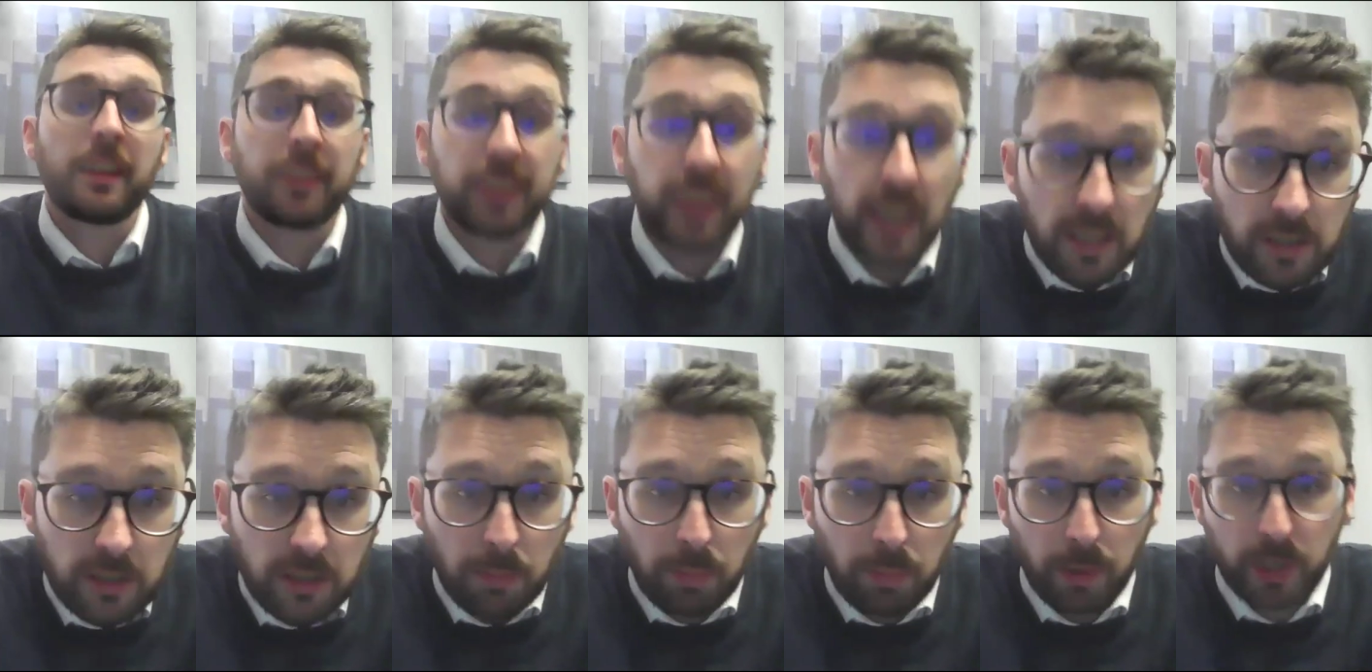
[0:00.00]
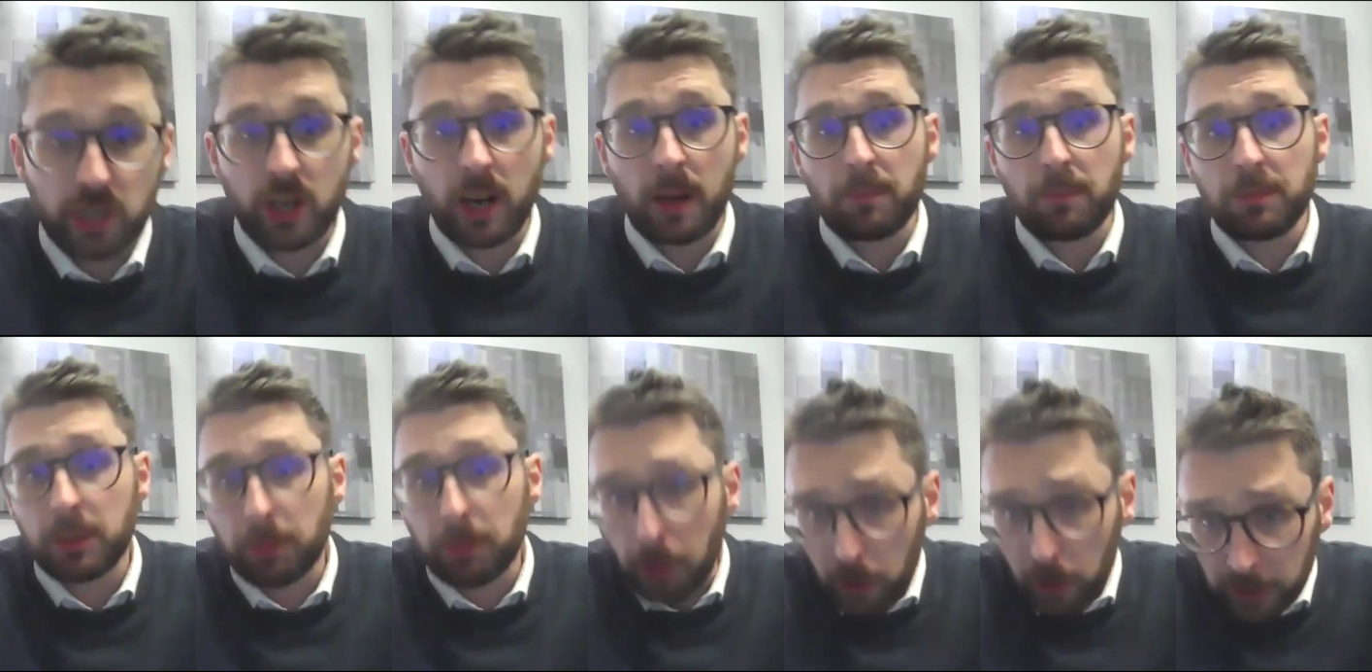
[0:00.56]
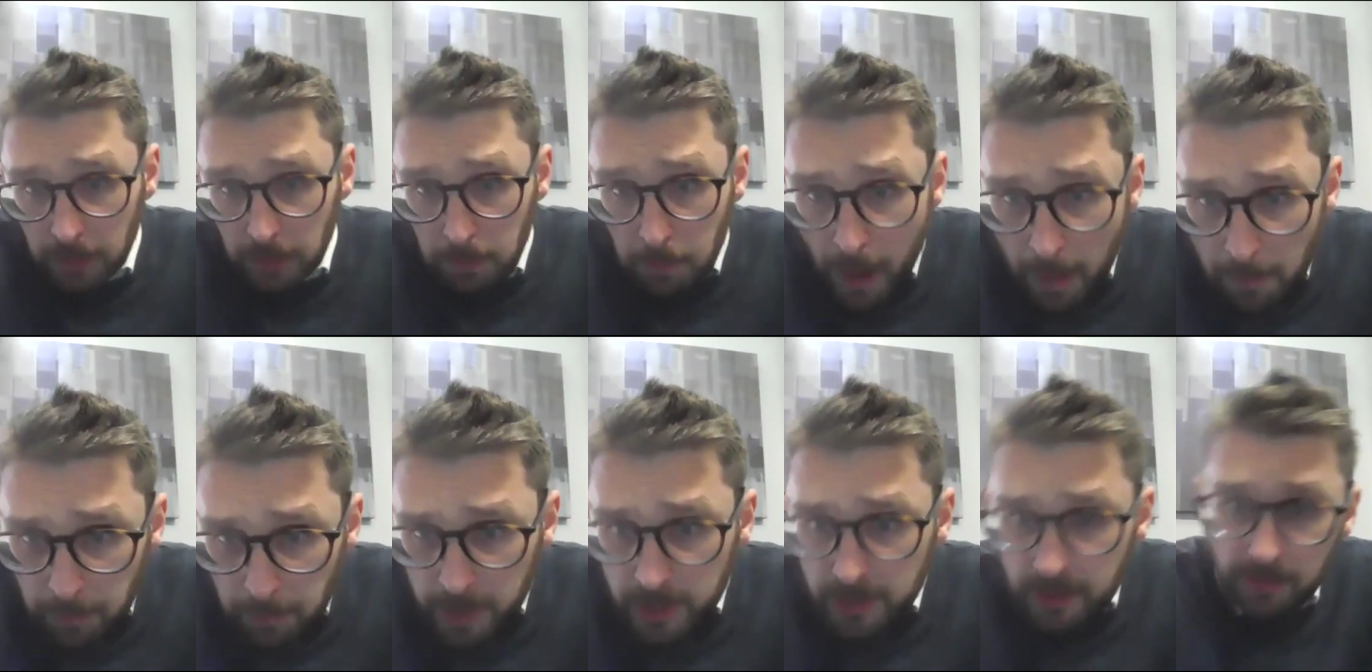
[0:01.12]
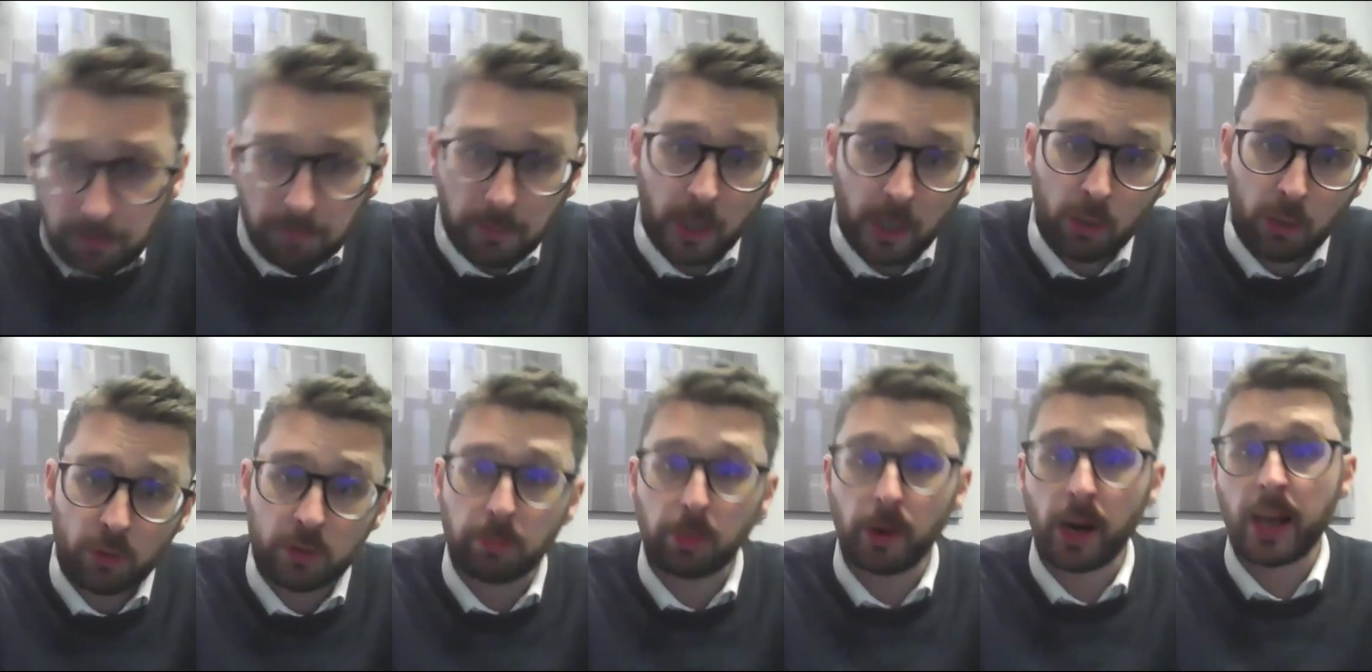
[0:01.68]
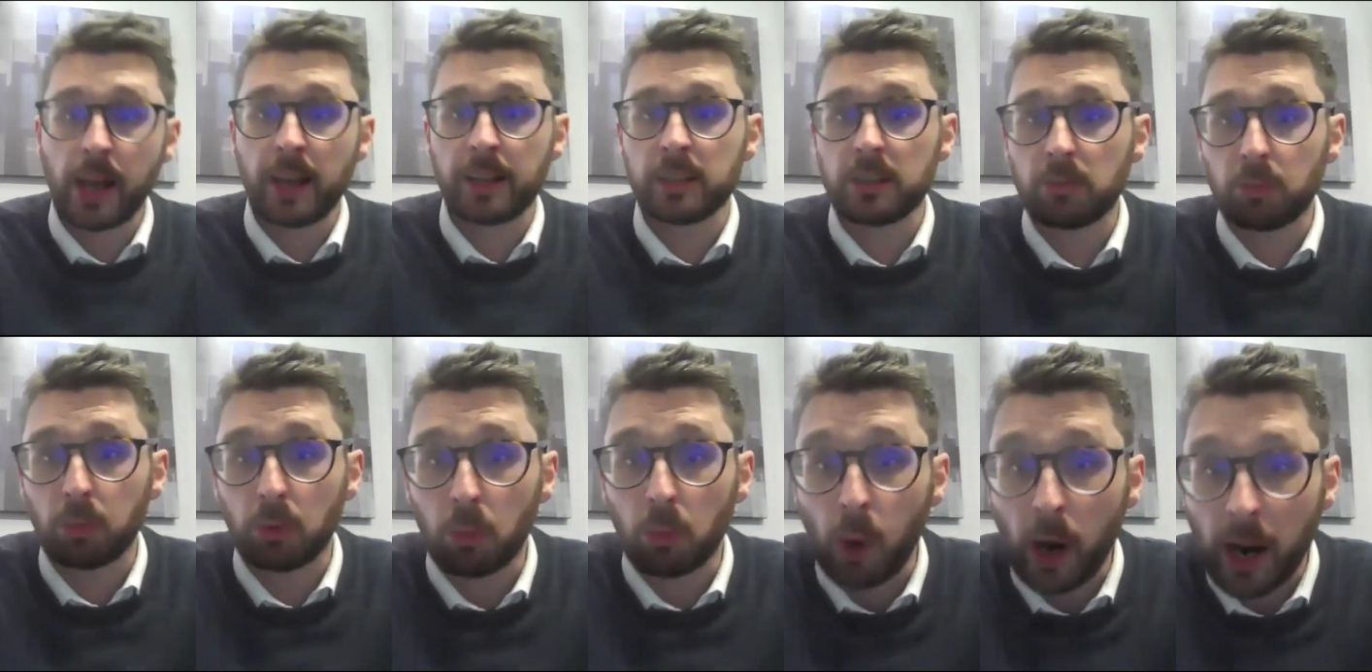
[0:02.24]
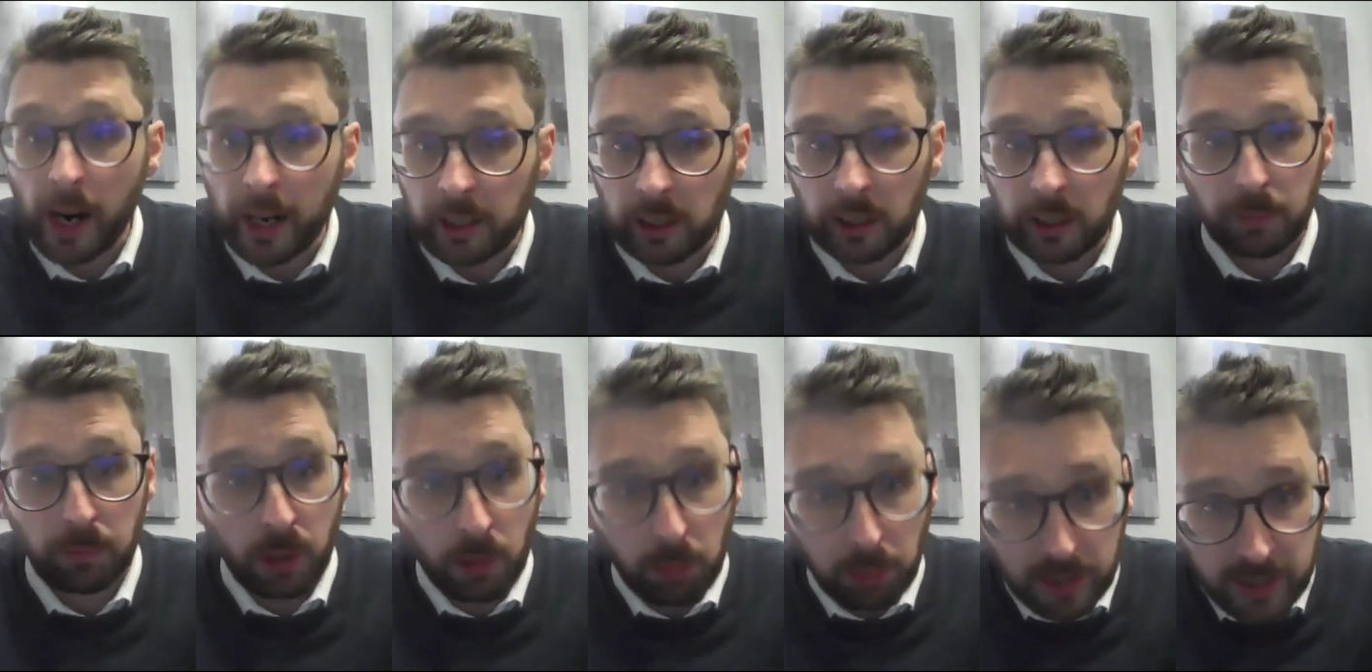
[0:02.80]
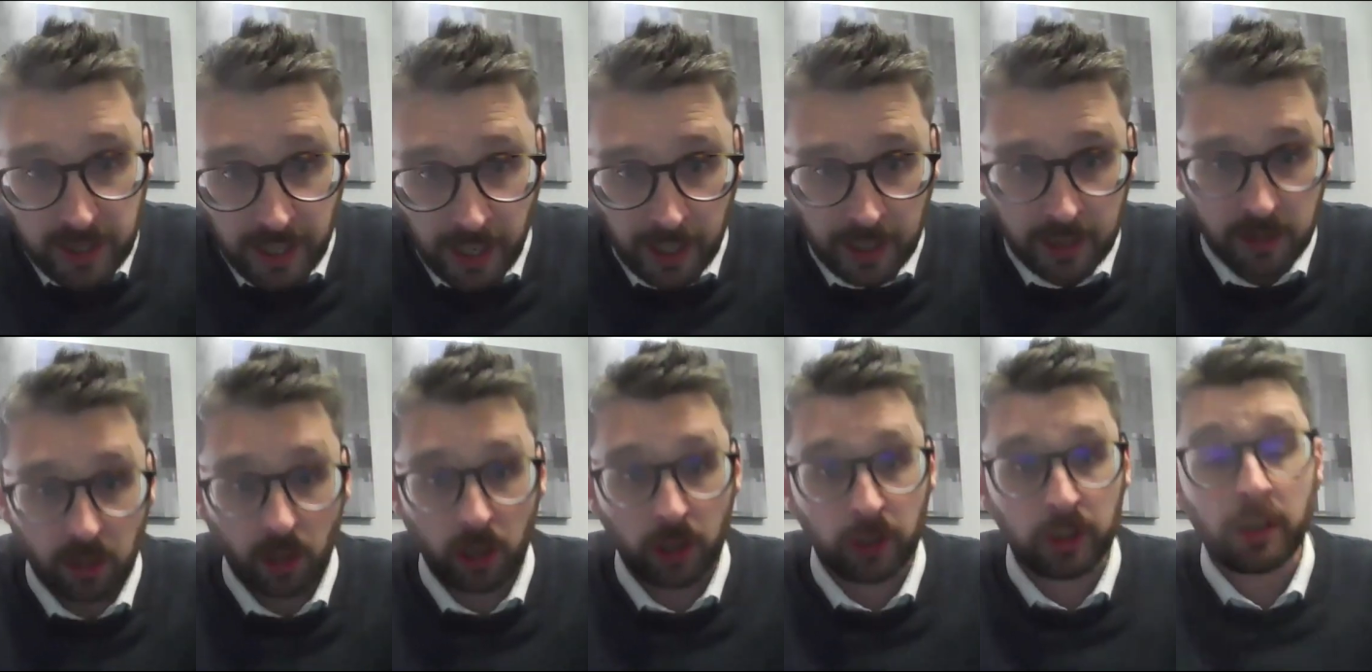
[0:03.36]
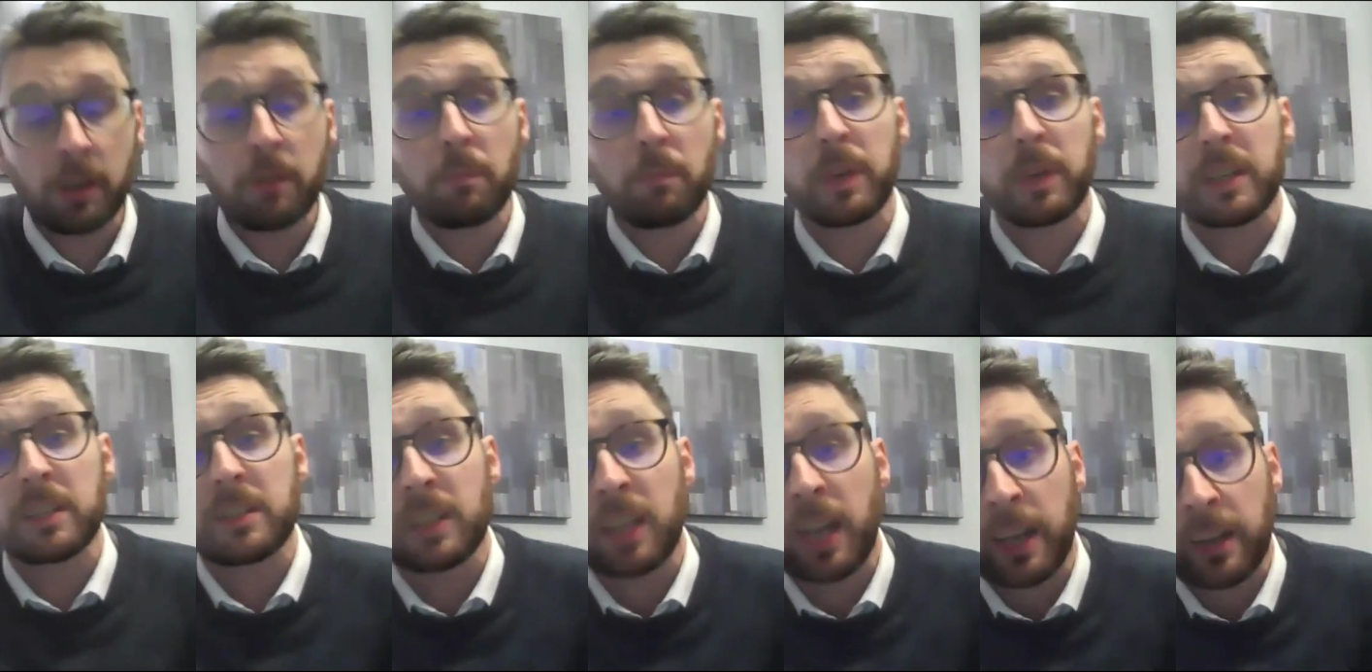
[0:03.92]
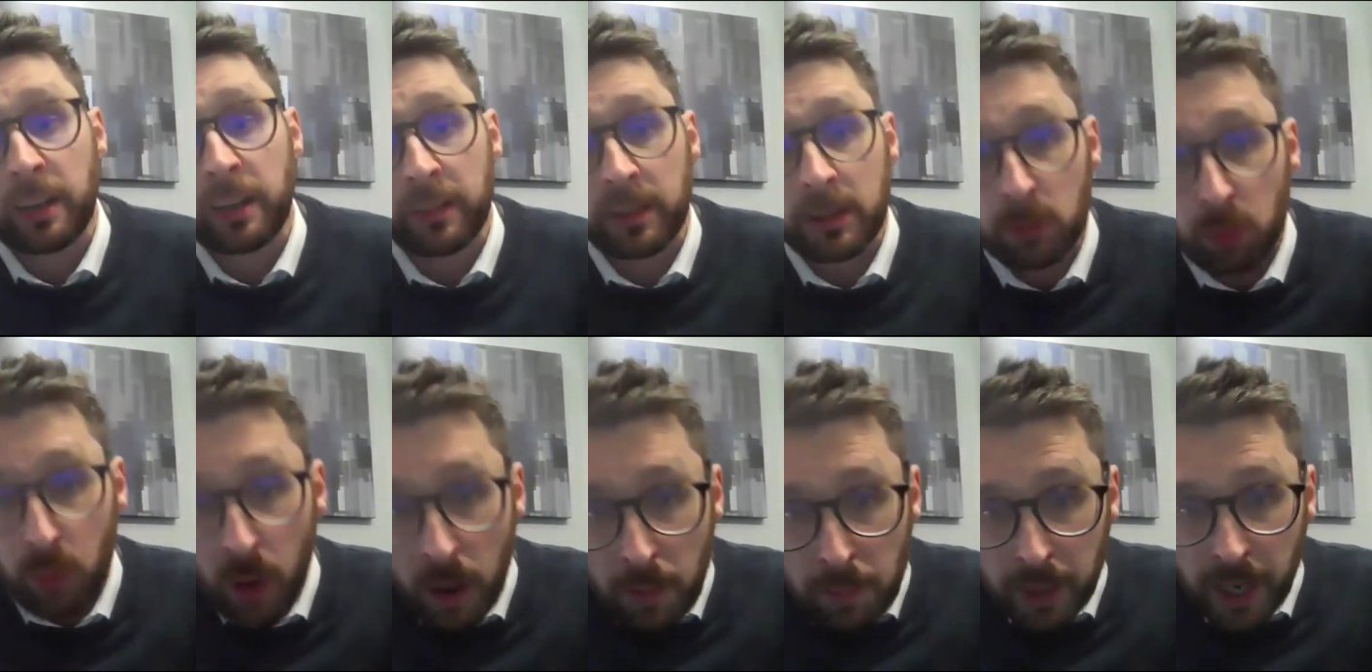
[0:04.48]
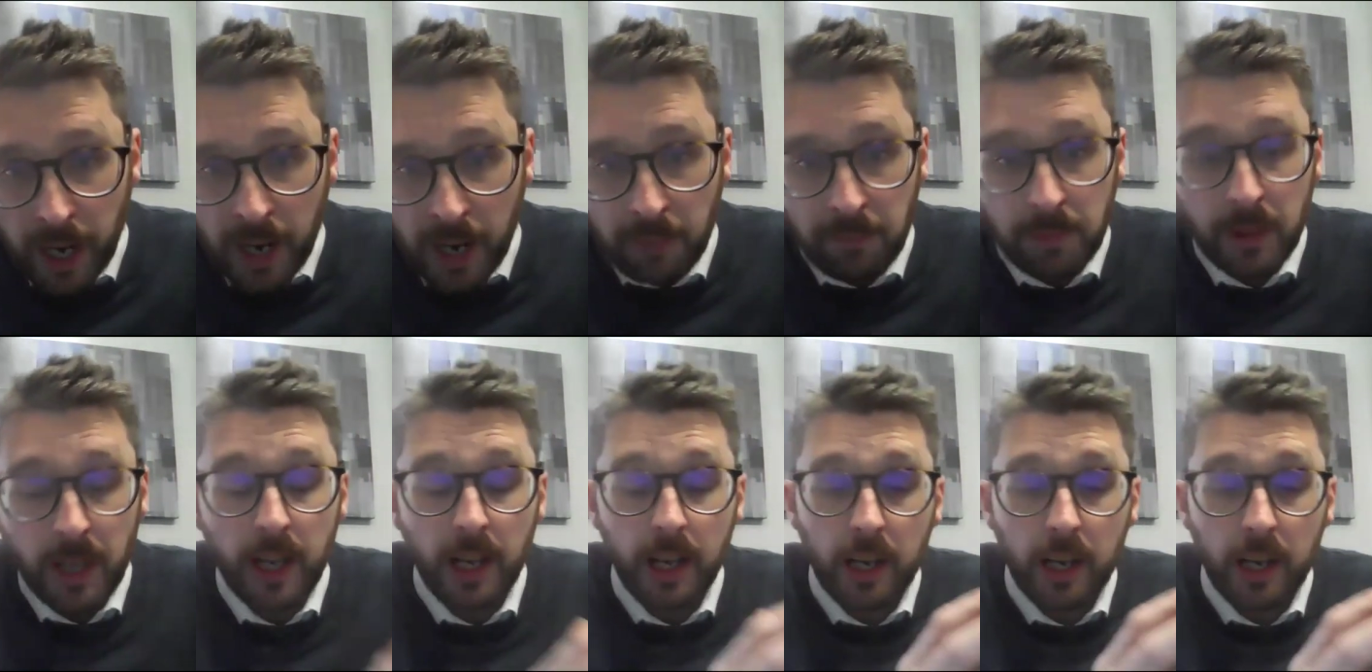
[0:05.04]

Thanks to Britcham supporting members, whose brands were widely publicized on the opening slide of this webinar,